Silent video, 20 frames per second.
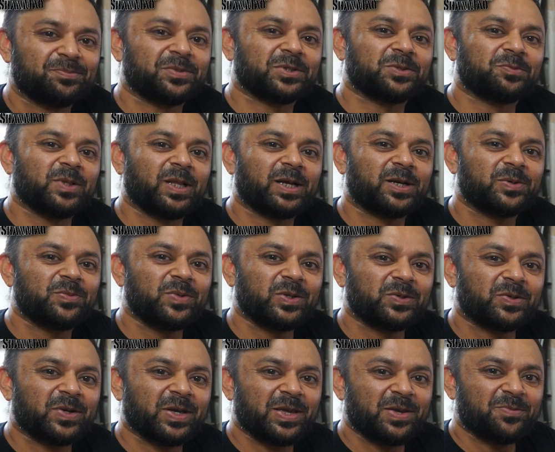
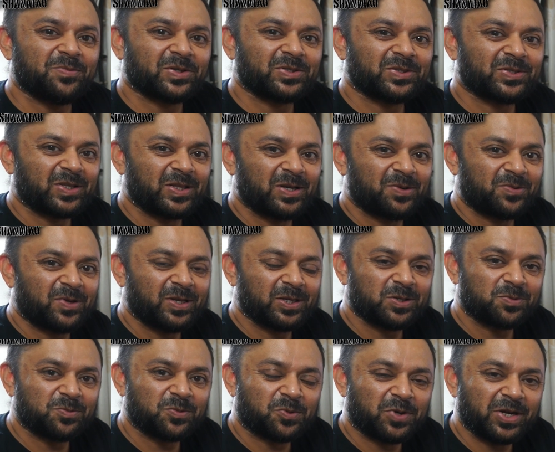Bismillahirrahmanirrahim.
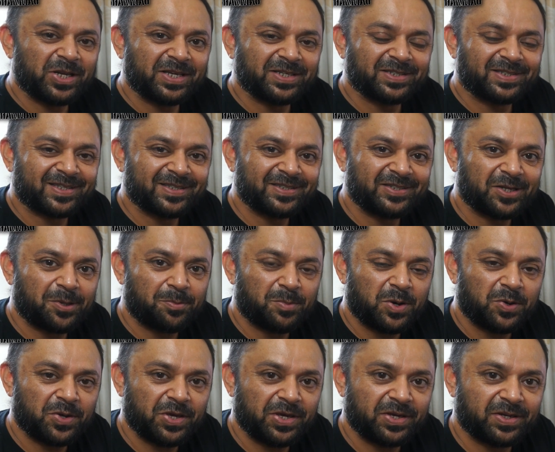Assalamualaikum. Greetings.
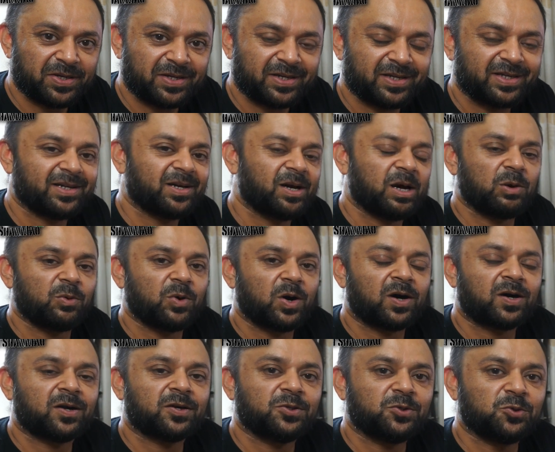AliShanMao here. How
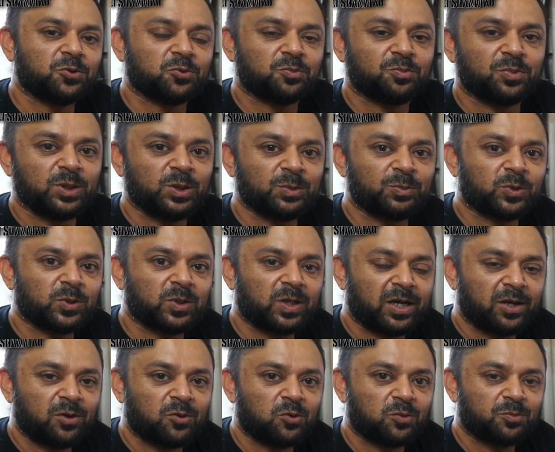are you people?
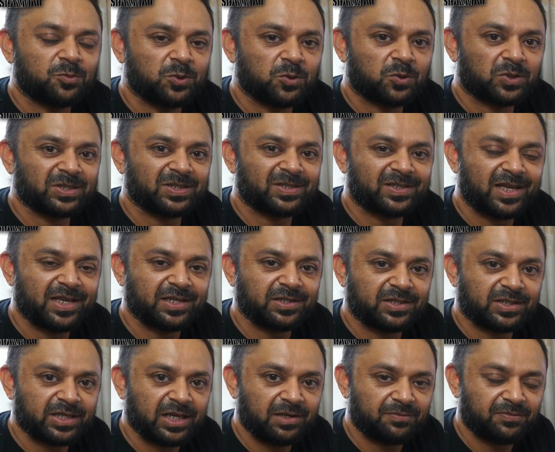I hope you are staying
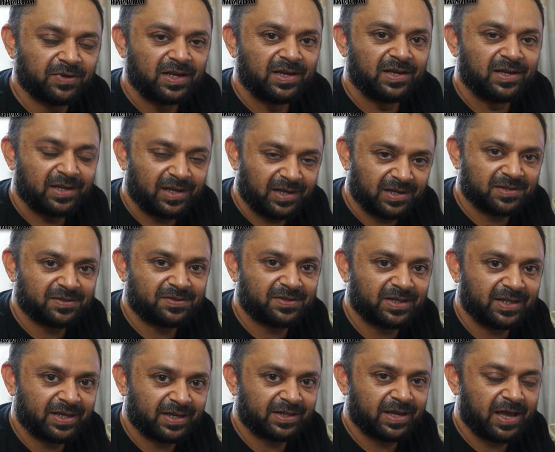safe,
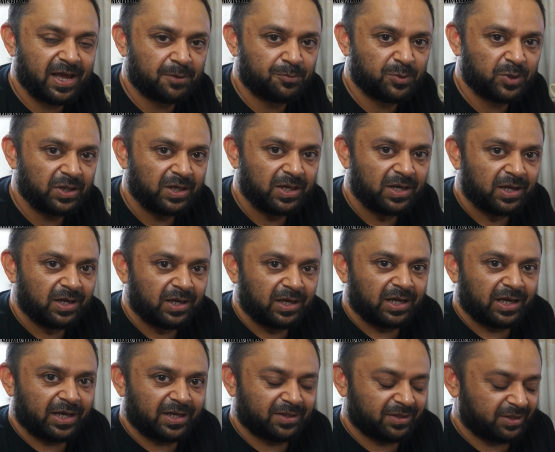healthy and happy.
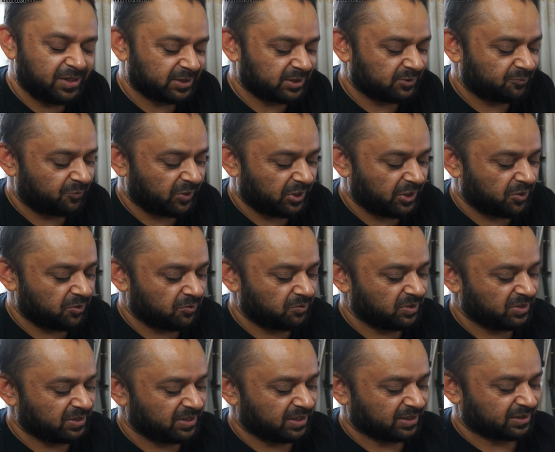In this video,
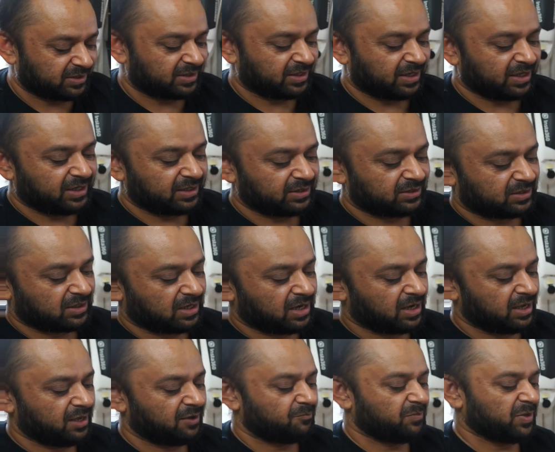yes, as
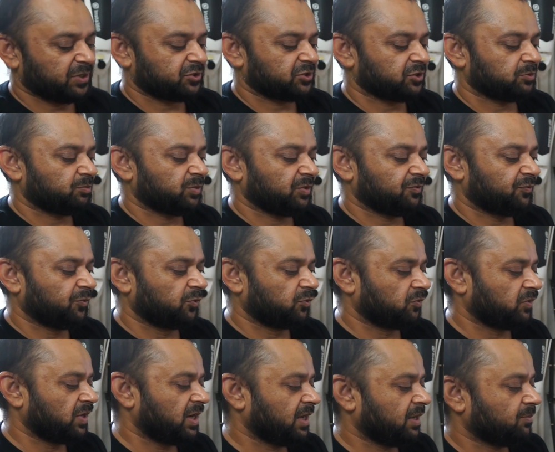I have mentioned
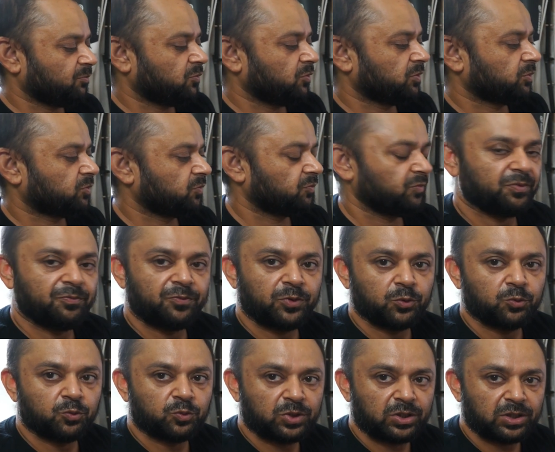before, I'm going to
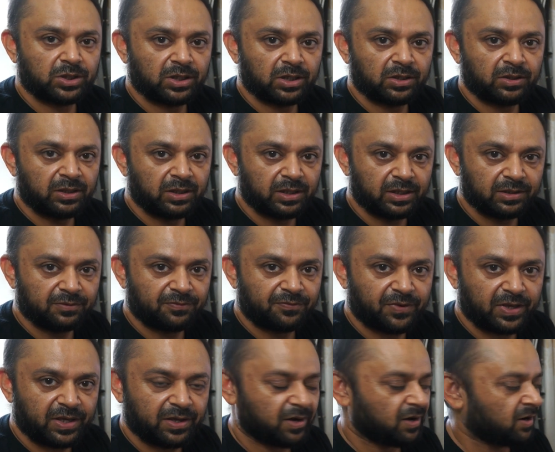review the
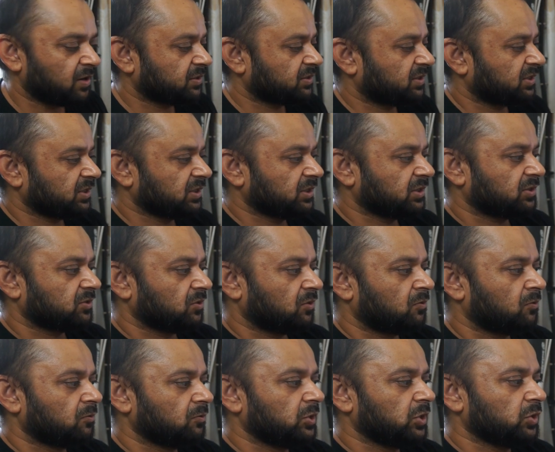Lefei R C's
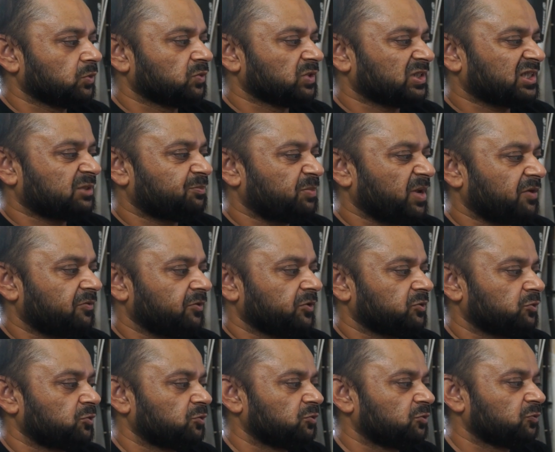all-new
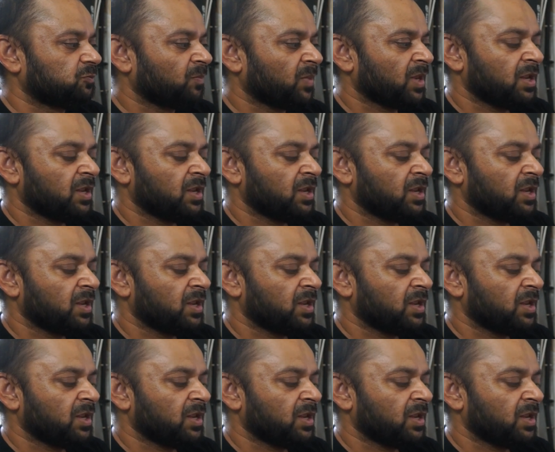Sparrow two